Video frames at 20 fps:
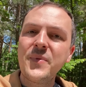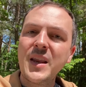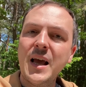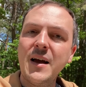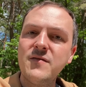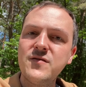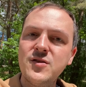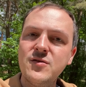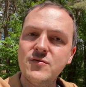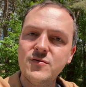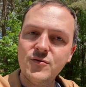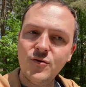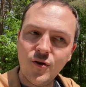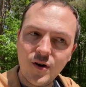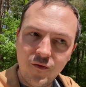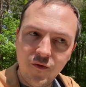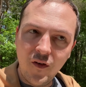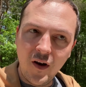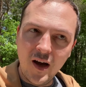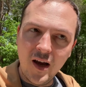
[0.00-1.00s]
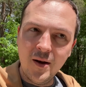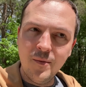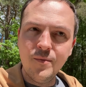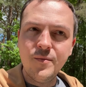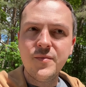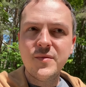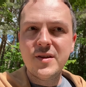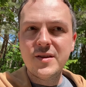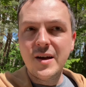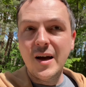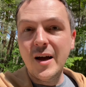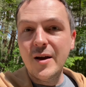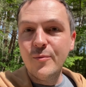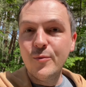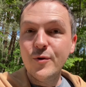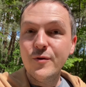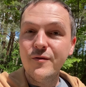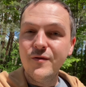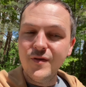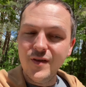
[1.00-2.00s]
have to notify him that I
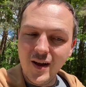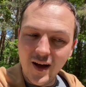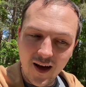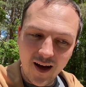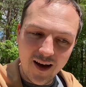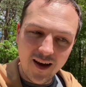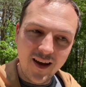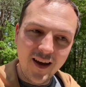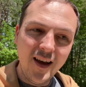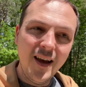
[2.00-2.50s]
will fly,